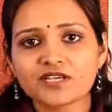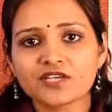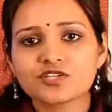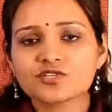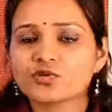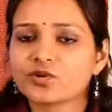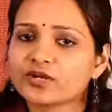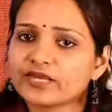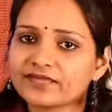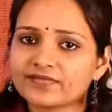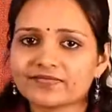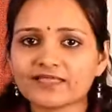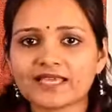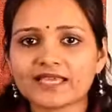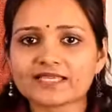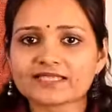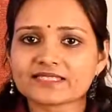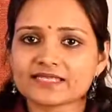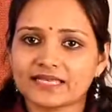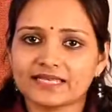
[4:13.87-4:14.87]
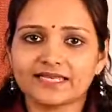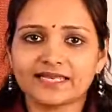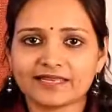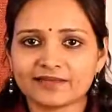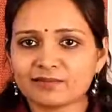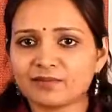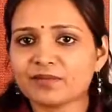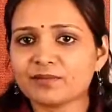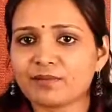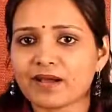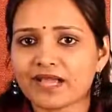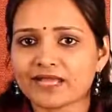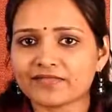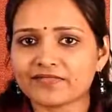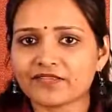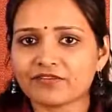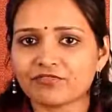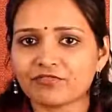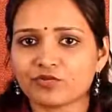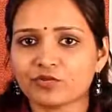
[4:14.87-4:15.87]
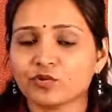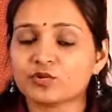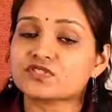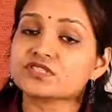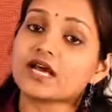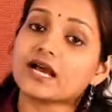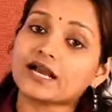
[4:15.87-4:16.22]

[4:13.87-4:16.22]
so he thinks, let me buy the fruits